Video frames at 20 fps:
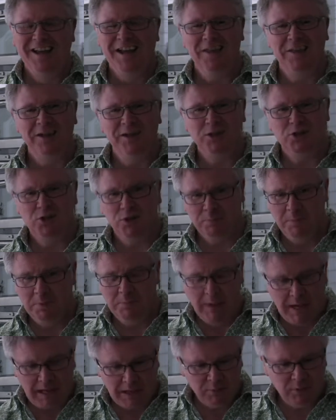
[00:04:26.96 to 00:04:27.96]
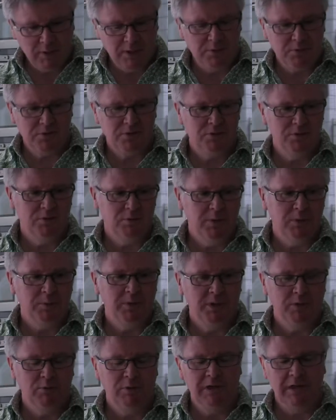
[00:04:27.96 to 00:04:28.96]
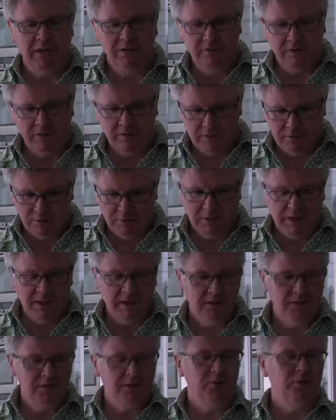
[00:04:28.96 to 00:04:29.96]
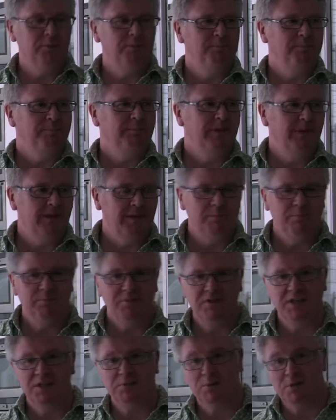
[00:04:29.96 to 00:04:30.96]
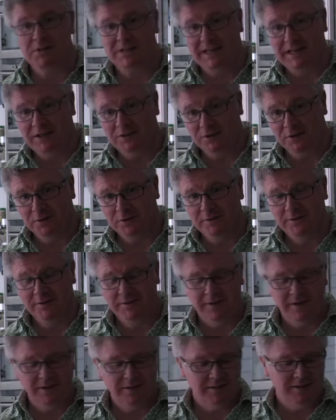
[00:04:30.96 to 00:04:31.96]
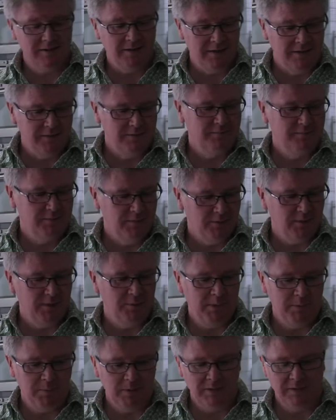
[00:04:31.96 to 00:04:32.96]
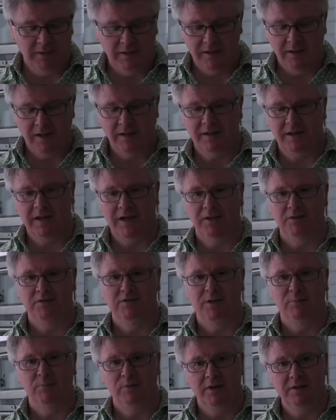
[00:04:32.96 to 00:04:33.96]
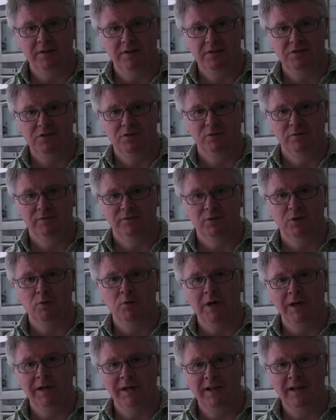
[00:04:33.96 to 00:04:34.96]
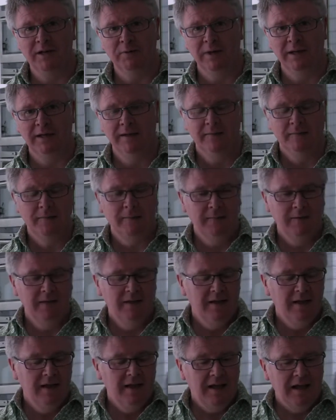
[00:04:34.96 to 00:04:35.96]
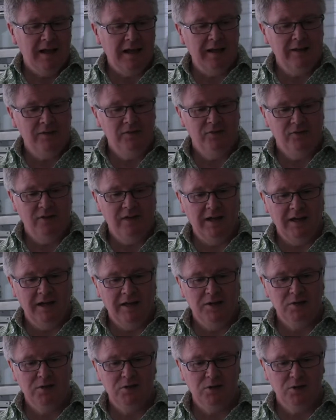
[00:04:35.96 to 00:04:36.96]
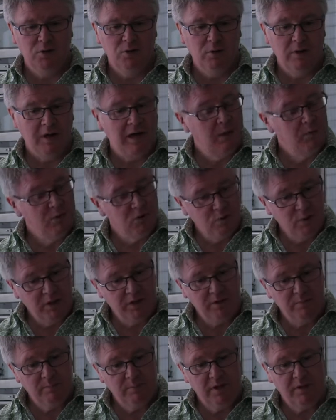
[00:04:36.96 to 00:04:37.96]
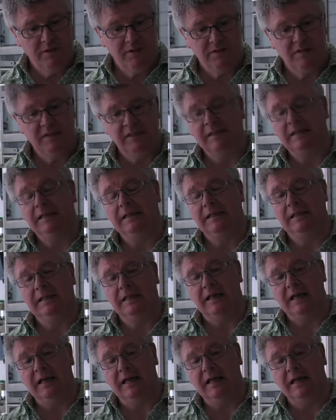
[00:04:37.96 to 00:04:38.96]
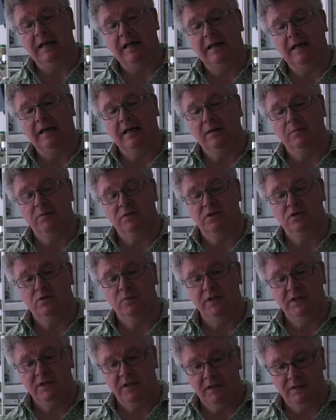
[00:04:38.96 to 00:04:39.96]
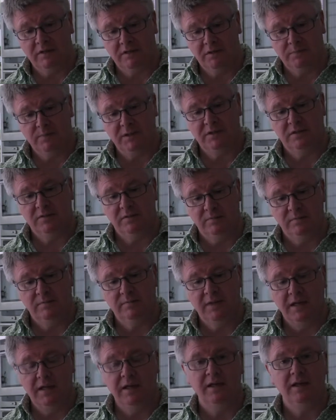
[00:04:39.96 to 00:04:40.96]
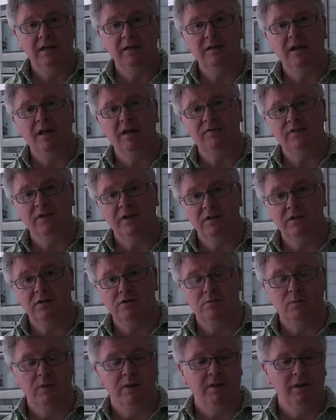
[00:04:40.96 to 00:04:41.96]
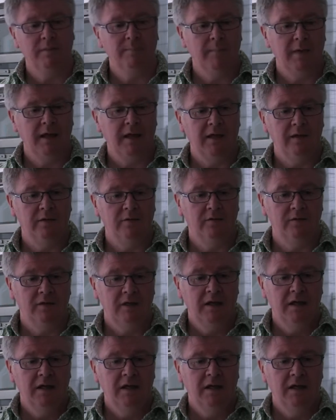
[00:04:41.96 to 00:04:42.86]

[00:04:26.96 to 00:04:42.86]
and then he took me back when I was suitable, when he realised that, okay, you know, uh, six months later, that, uh, okay, maybe I, I can't separate these two for a while anyway. And uh, so I was with him until uh, I was twenty-eight. I spent eight, eight and a half, nine years with him. And